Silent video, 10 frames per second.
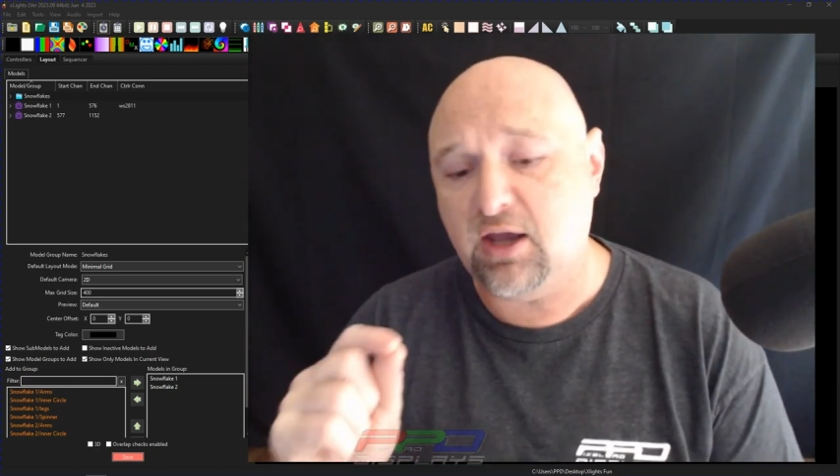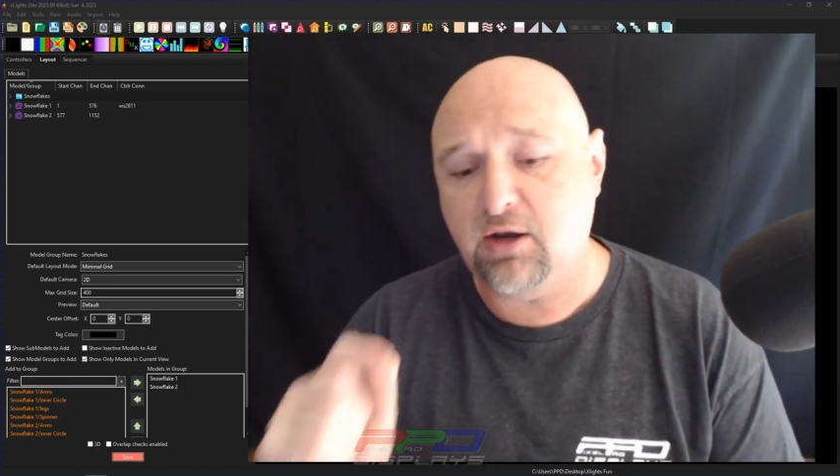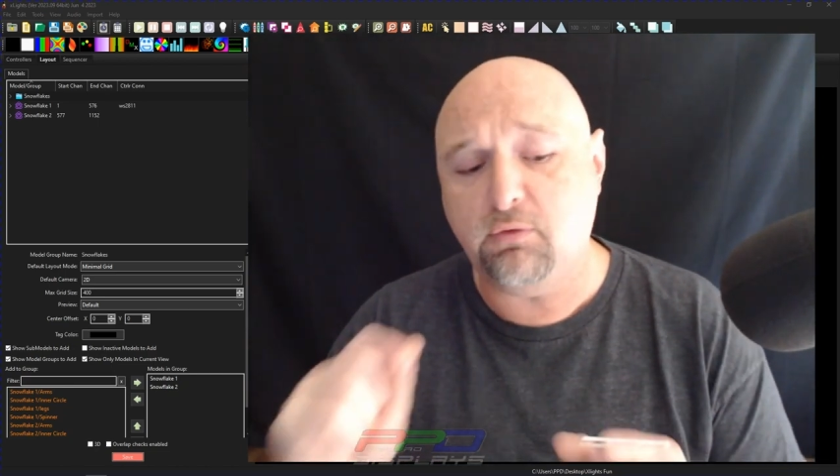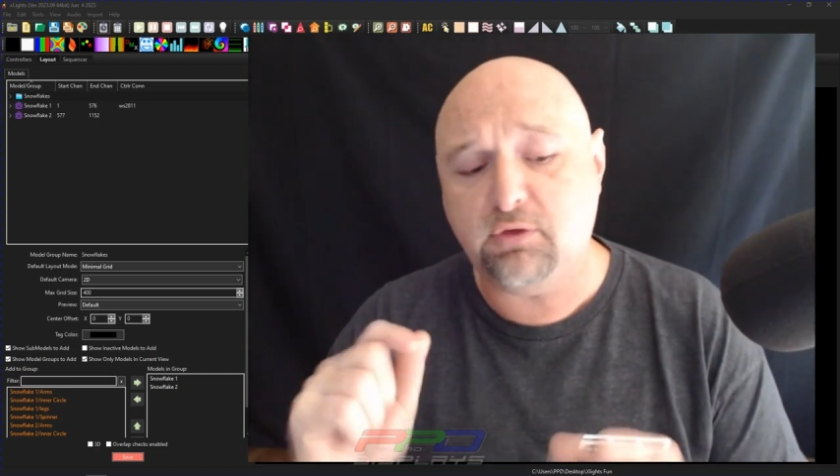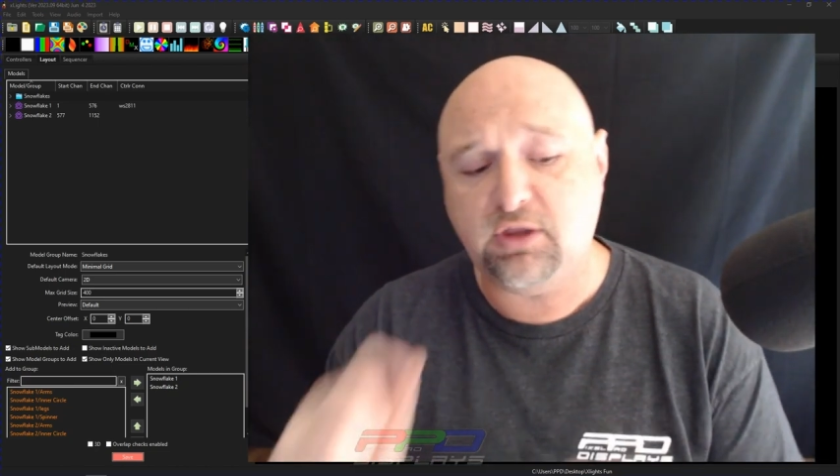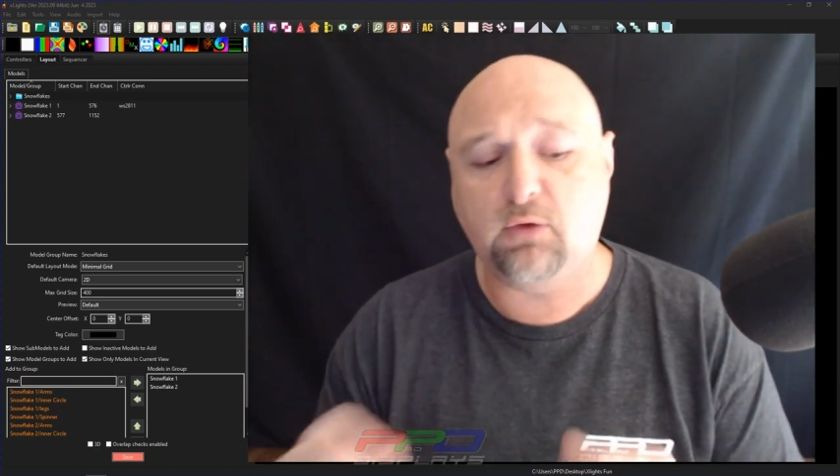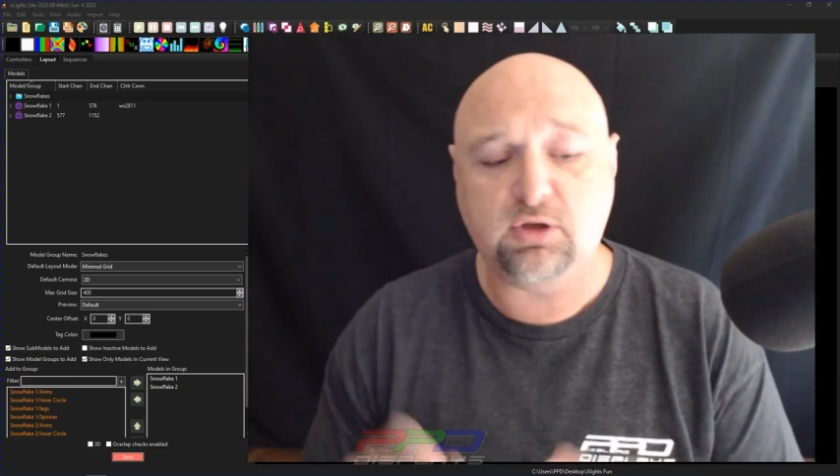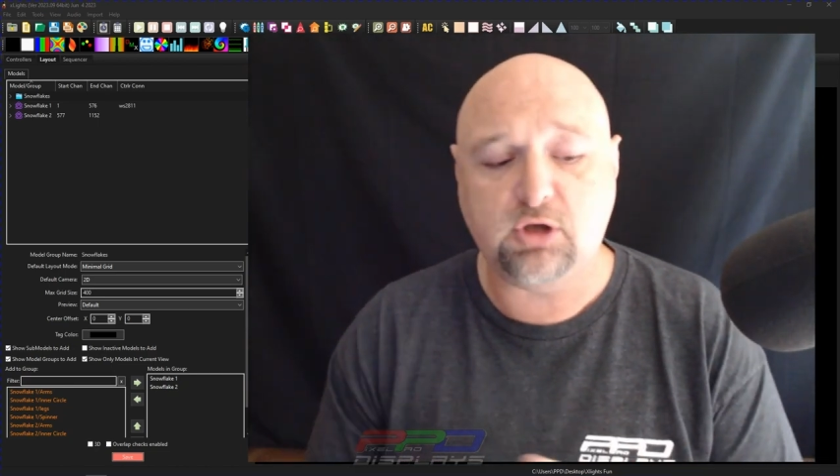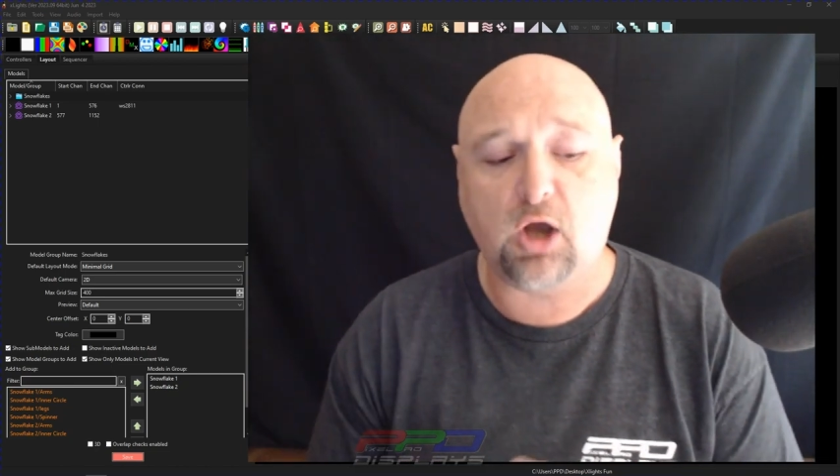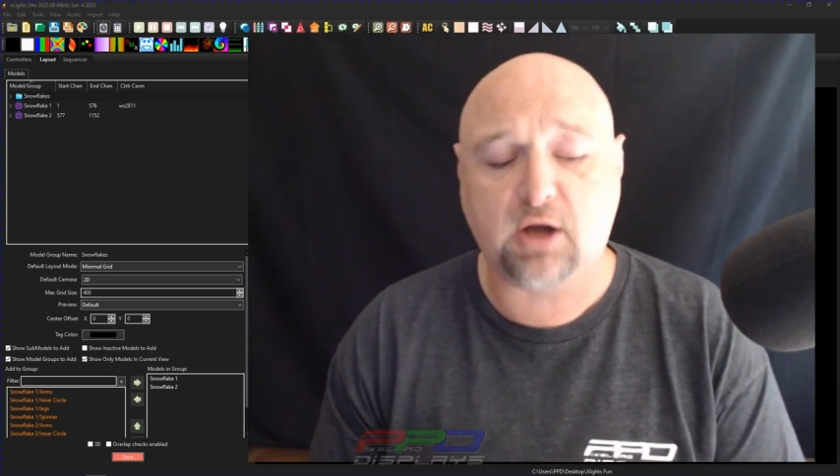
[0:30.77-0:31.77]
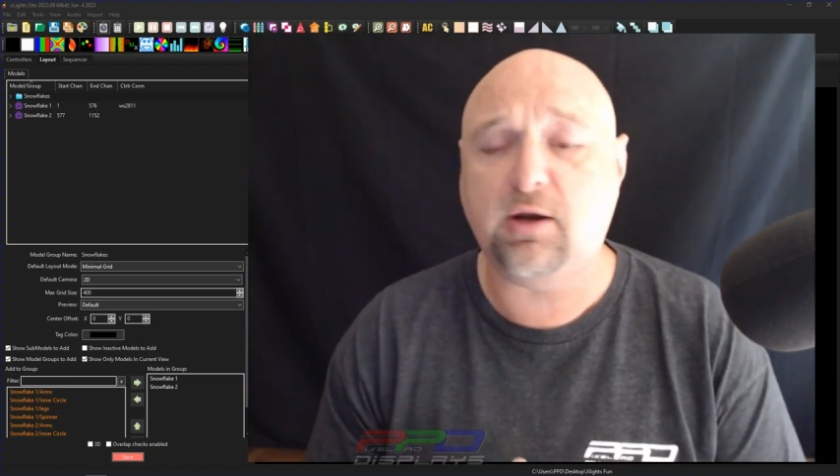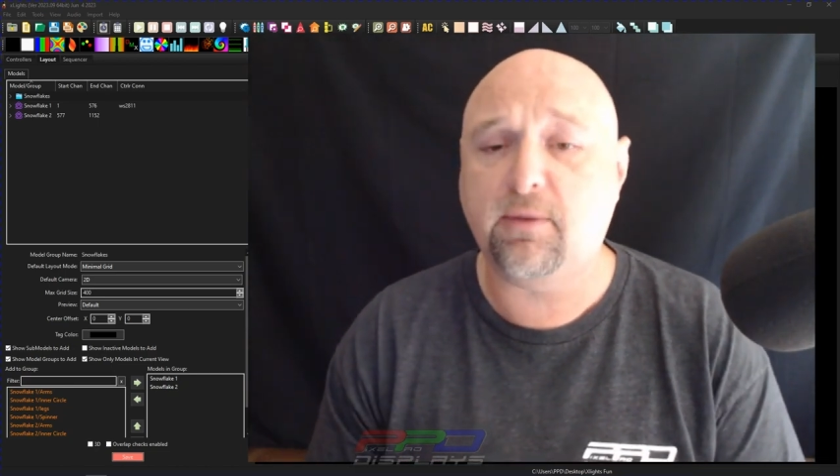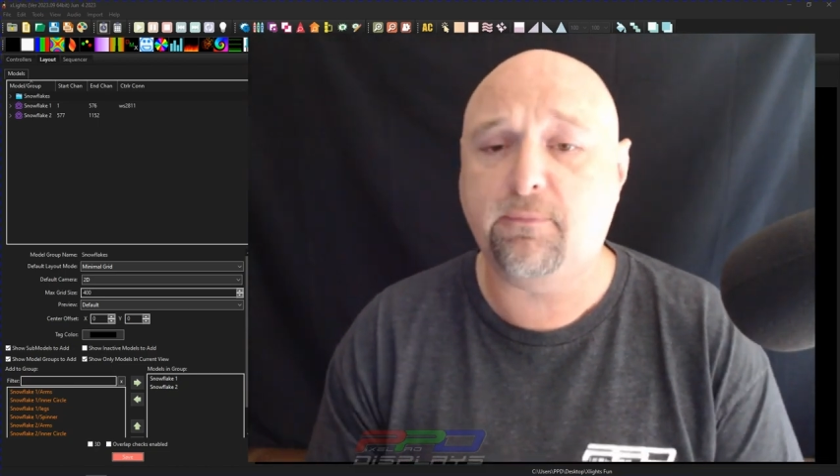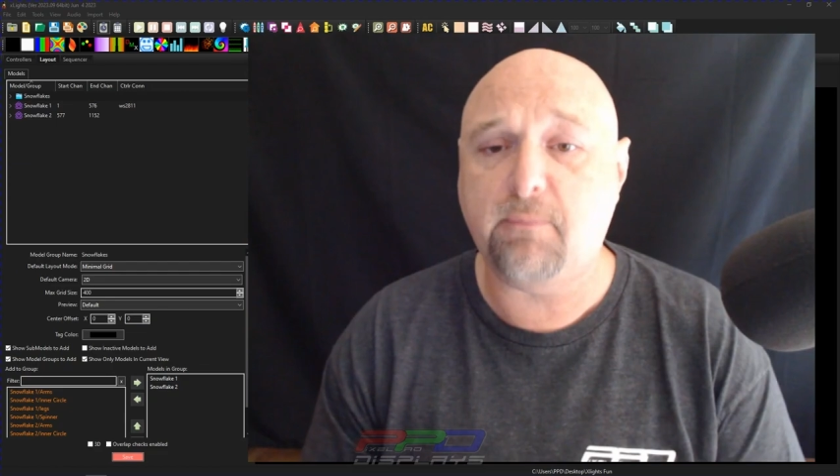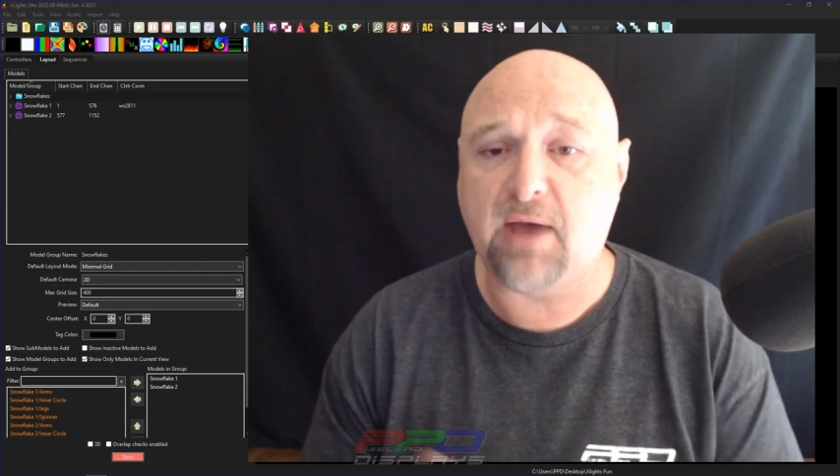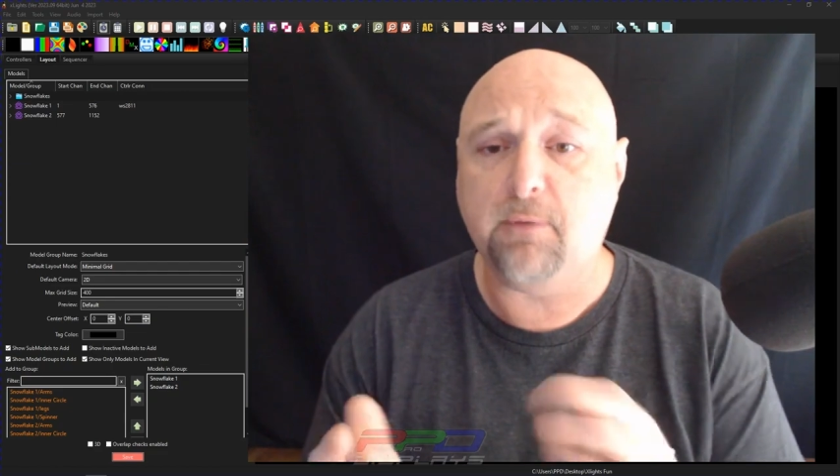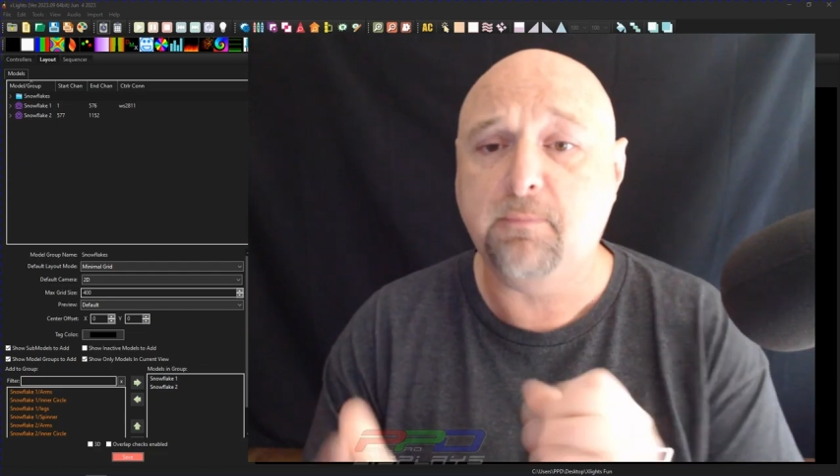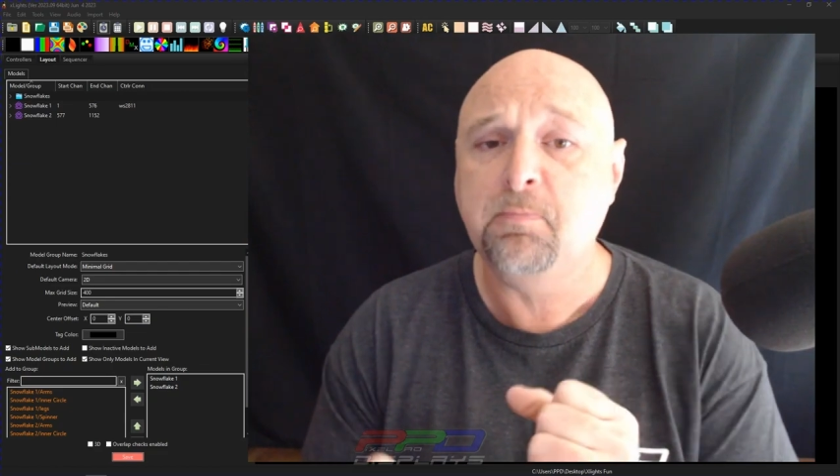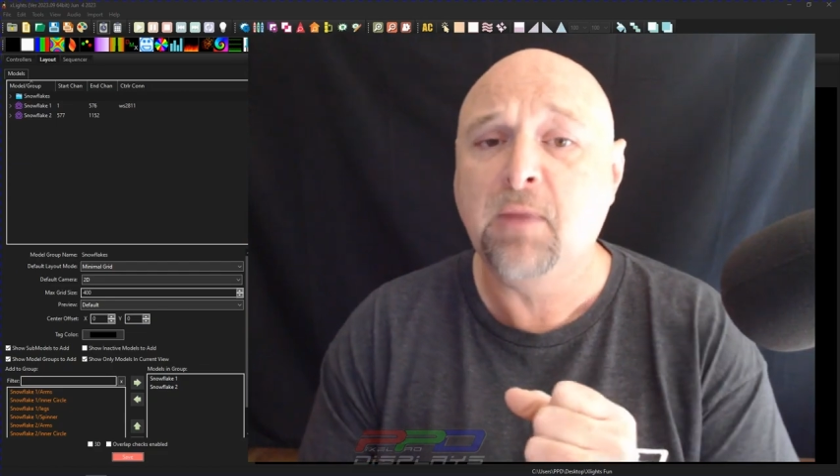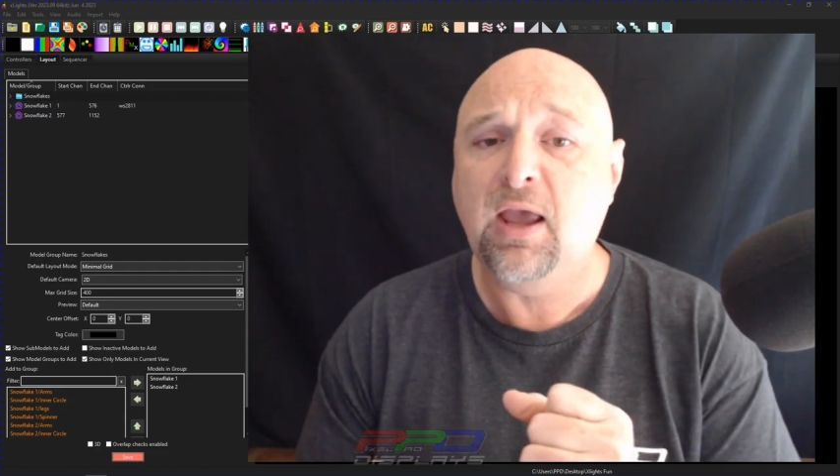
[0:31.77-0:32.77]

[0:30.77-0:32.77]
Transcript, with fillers: I don't think we talk enough about.